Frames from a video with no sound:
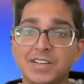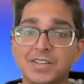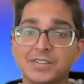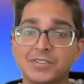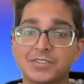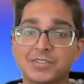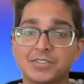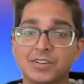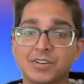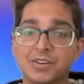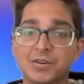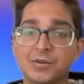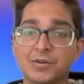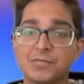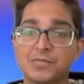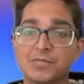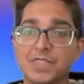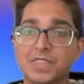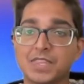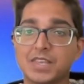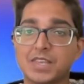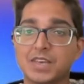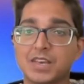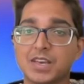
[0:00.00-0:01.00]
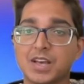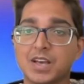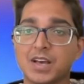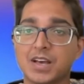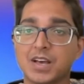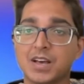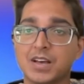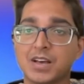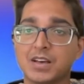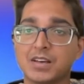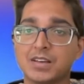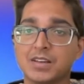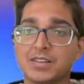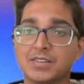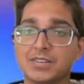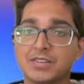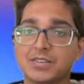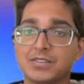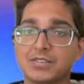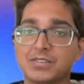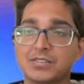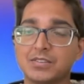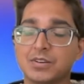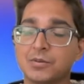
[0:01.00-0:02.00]
So
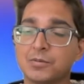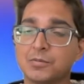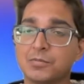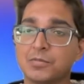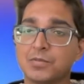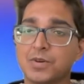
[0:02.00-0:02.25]
so